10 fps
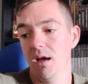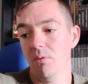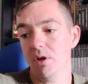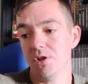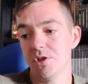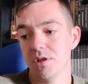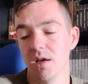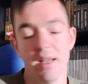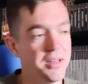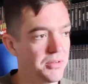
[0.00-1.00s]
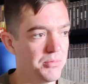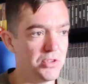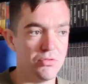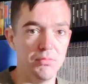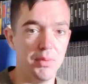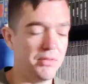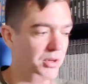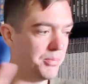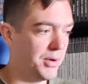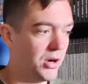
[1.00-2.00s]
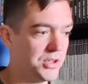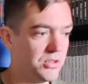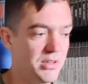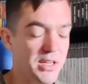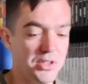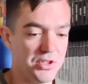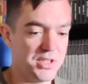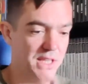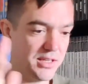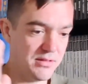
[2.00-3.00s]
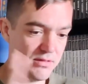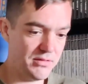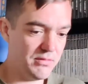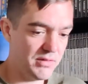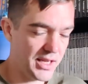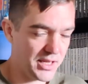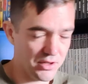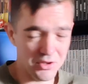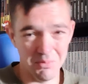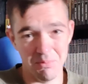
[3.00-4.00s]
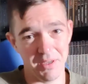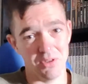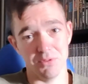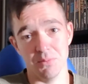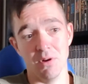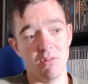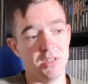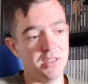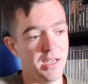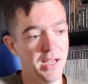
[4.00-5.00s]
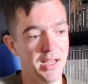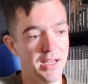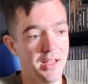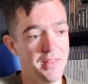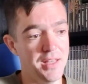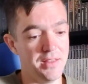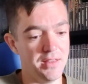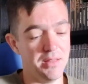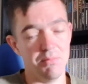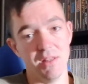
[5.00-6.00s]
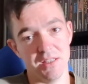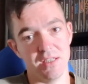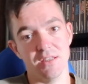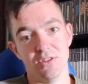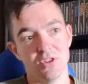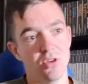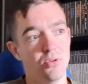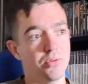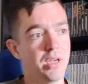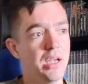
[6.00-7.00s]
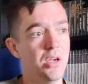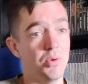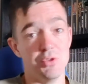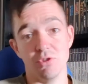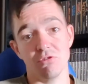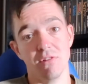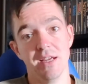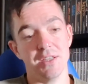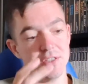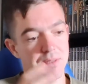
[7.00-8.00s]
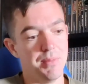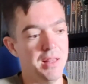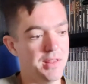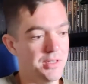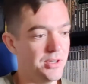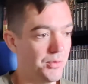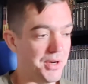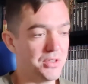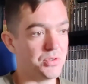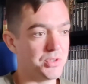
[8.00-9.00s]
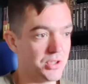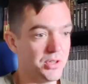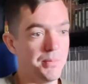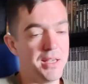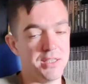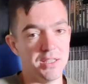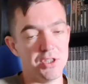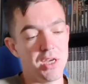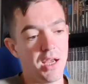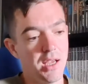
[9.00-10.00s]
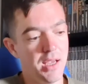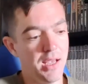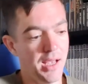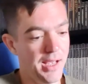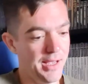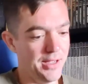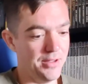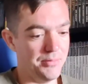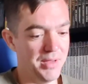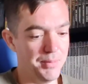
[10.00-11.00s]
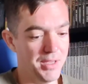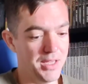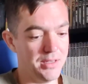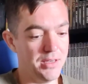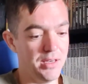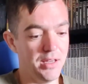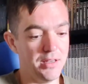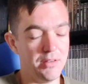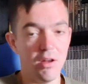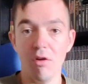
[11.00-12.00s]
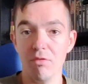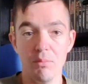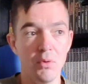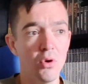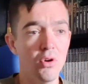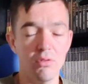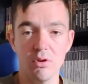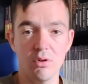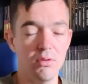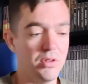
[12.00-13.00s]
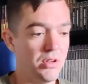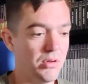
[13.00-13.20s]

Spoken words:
which I didn't bother bartering. I just said, yeah, it can come and pick up tomorrow, and then they listed it as sold, which was great because it meant that no one else was going to message and maybe offer more or